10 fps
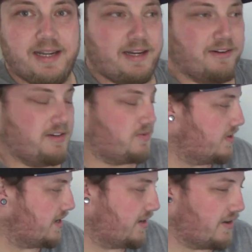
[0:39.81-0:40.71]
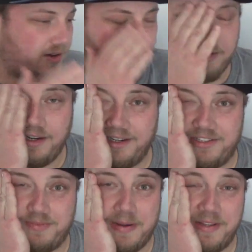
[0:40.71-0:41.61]
here is what I got. I
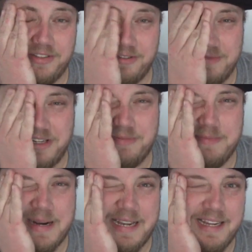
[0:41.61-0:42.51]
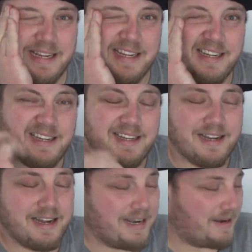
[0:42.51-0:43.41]
spent too much money,
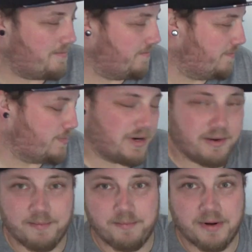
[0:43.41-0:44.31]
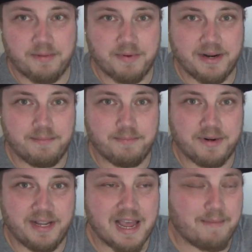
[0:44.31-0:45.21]
but I'm
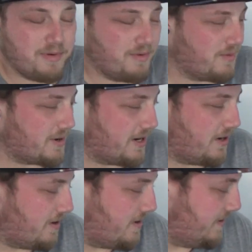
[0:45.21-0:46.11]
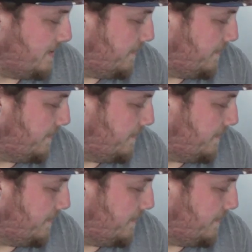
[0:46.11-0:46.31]
pretty happy with what I got.